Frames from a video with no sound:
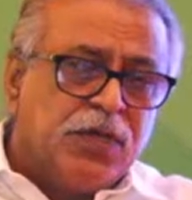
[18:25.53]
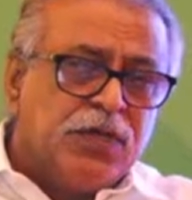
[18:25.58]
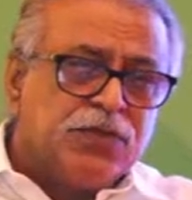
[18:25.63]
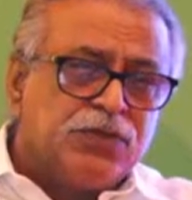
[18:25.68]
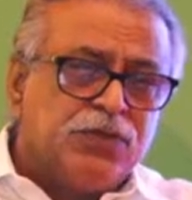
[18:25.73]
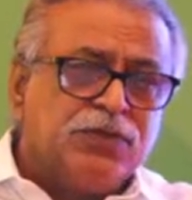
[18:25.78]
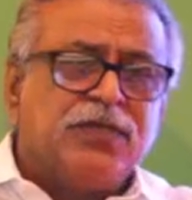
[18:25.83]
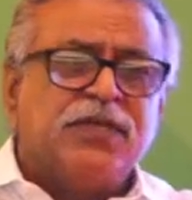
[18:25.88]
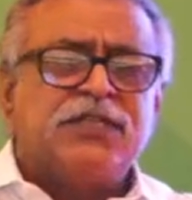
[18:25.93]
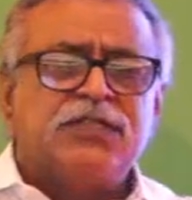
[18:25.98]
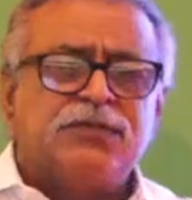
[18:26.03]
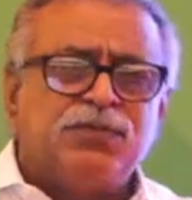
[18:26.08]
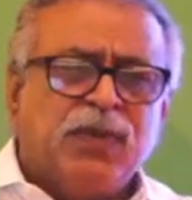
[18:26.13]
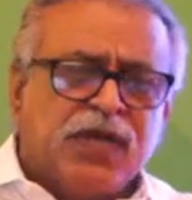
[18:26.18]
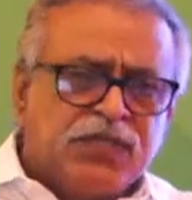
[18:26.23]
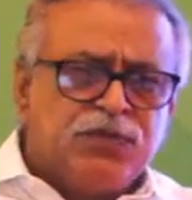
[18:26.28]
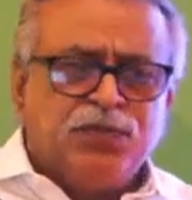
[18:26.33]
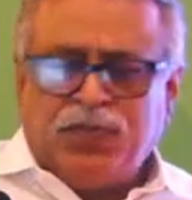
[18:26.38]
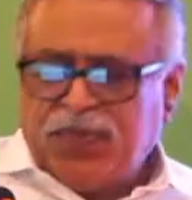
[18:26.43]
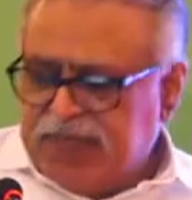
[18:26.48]
So it's
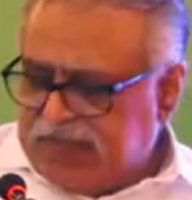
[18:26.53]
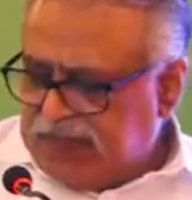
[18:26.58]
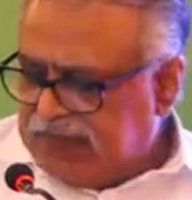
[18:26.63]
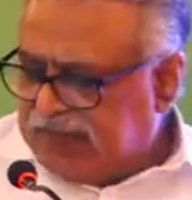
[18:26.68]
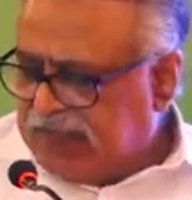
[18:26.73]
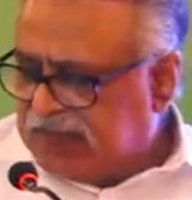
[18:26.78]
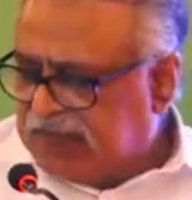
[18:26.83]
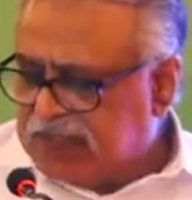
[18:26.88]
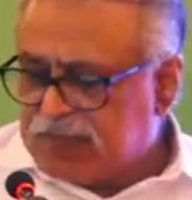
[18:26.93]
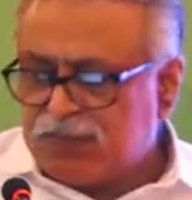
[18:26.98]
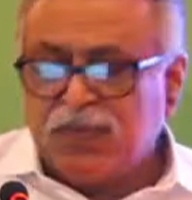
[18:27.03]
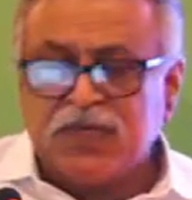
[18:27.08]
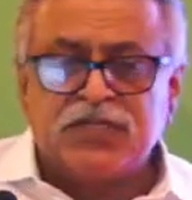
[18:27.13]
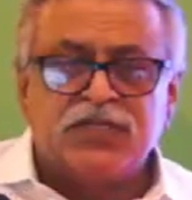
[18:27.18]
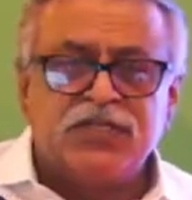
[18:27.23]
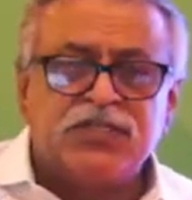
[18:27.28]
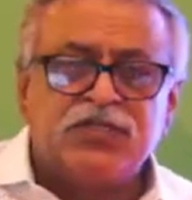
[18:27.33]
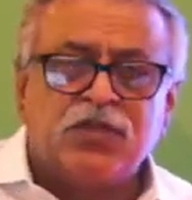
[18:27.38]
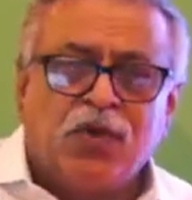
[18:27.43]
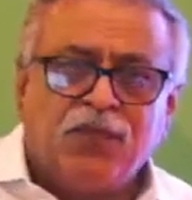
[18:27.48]
much better that this
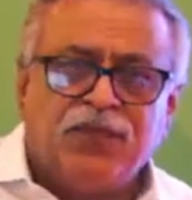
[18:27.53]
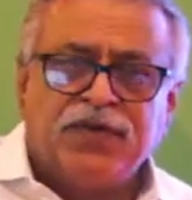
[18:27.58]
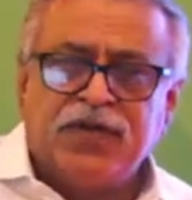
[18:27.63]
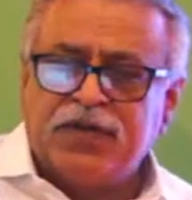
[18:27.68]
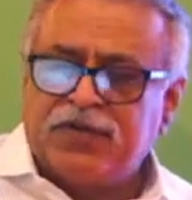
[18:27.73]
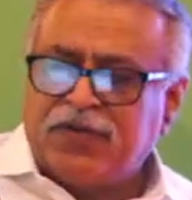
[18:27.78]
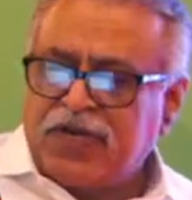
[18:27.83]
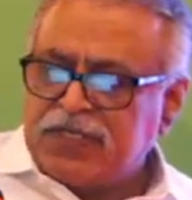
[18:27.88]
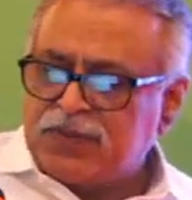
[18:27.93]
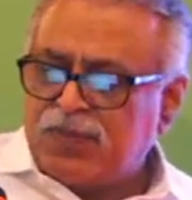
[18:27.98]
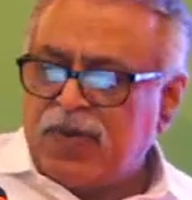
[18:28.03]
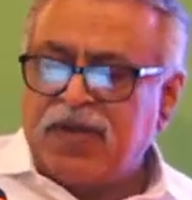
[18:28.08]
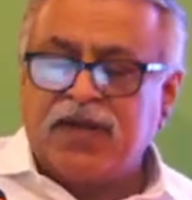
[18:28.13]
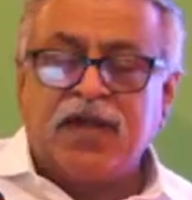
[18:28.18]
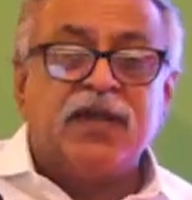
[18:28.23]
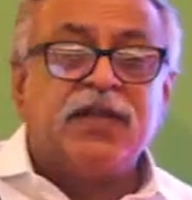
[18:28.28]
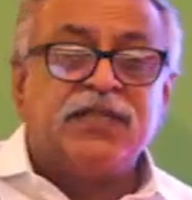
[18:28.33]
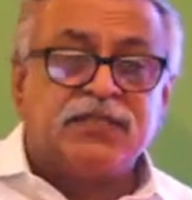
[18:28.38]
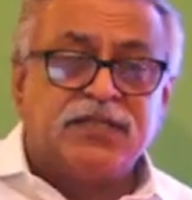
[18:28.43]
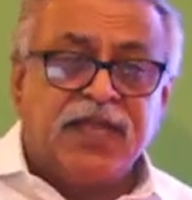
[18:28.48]
patient is offered a transplant
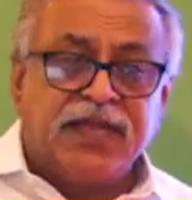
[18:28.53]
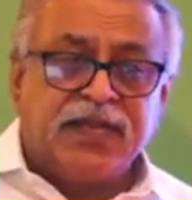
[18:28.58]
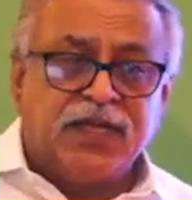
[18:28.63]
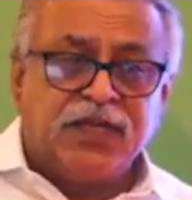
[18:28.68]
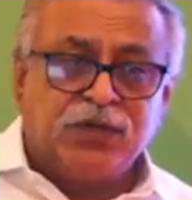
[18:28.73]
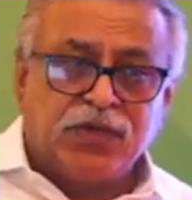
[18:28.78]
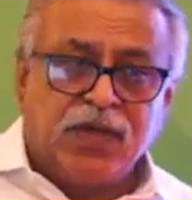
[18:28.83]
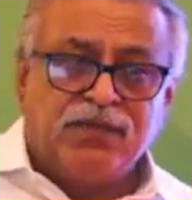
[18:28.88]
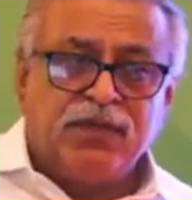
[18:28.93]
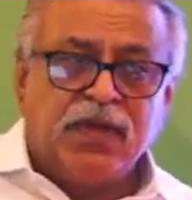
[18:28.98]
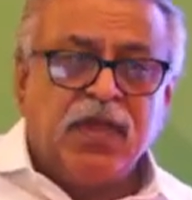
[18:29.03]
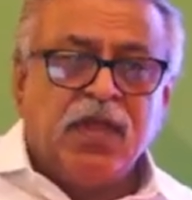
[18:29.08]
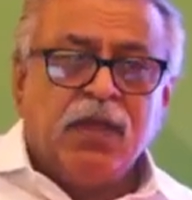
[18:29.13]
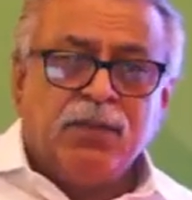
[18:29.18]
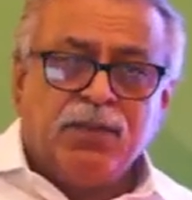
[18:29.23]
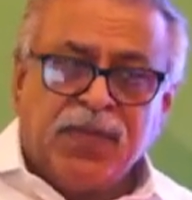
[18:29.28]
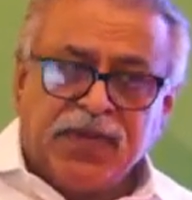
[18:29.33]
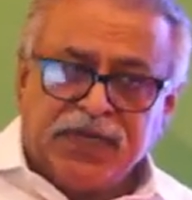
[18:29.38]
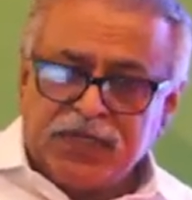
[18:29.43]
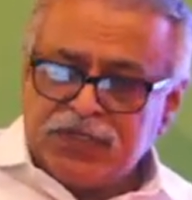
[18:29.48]
and is likely to have a
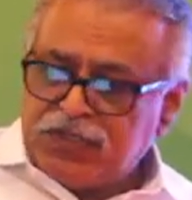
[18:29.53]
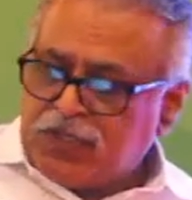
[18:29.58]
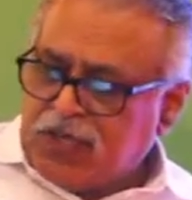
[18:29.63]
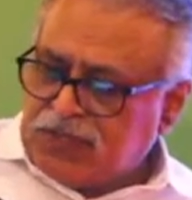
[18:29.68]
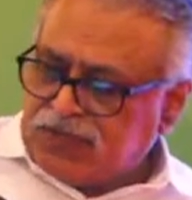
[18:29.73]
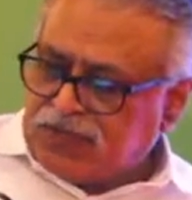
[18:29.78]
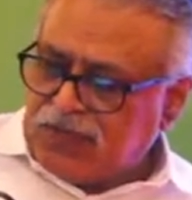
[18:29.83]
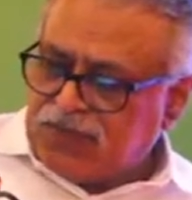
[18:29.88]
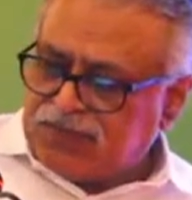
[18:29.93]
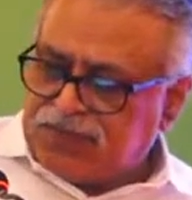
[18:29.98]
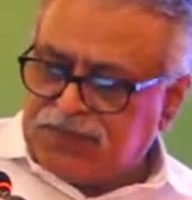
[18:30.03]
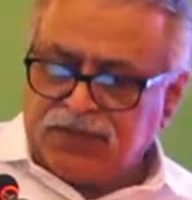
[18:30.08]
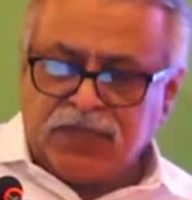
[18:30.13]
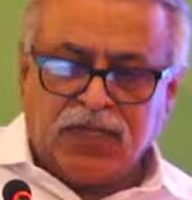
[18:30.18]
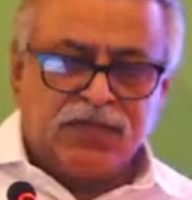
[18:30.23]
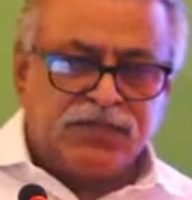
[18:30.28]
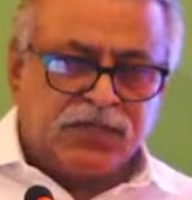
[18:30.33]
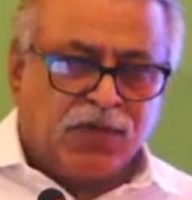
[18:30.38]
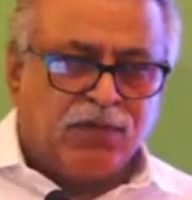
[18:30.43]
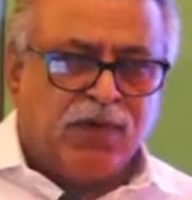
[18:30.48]
better chance of
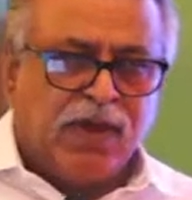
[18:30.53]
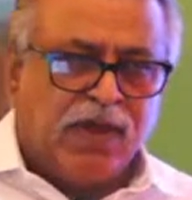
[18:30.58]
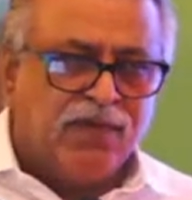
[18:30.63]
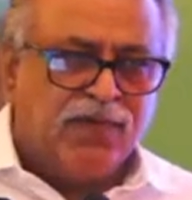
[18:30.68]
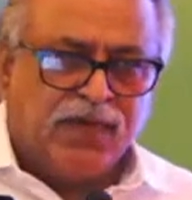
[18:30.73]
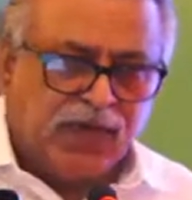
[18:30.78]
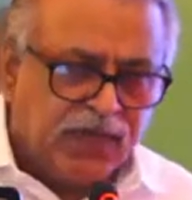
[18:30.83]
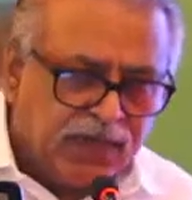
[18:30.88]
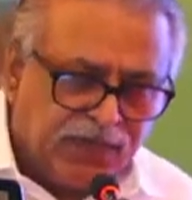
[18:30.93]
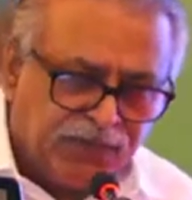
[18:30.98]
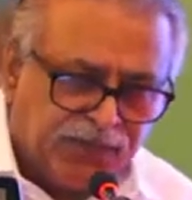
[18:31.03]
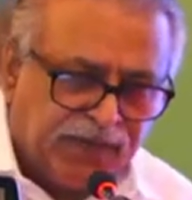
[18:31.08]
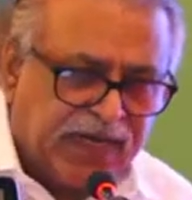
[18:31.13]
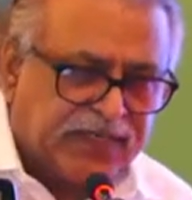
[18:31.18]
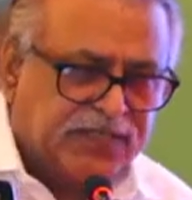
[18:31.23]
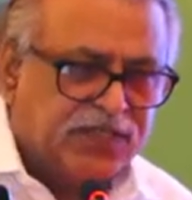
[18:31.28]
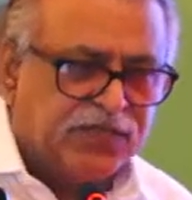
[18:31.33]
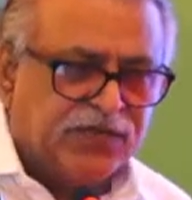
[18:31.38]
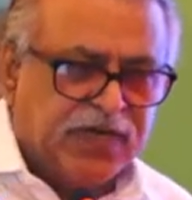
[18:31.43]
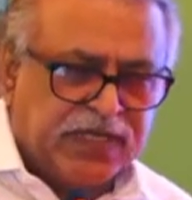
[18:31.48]
survival if he
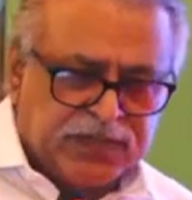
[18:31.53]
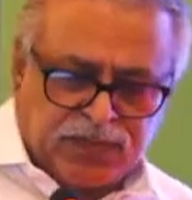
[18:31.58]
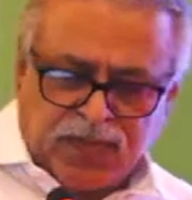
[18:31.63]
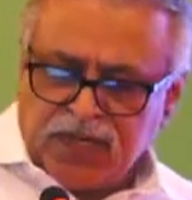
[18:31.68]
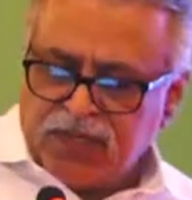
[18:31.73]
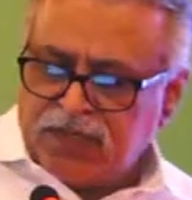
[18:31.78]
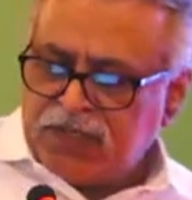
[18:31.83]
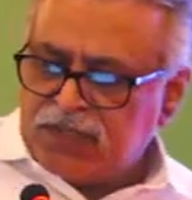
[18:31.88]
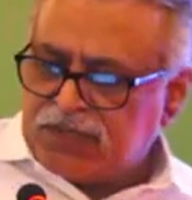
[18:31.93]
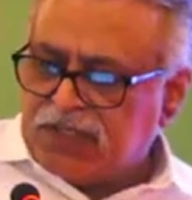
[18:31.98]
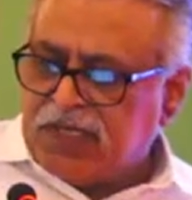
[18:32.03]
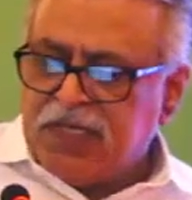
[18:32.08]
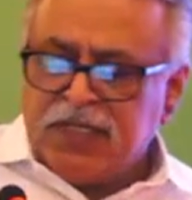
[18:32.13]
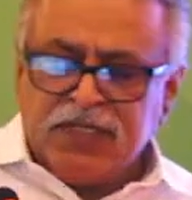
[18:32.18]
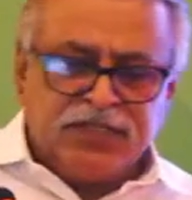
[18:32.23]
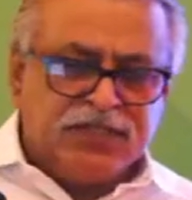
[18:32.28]
gets a transplantation.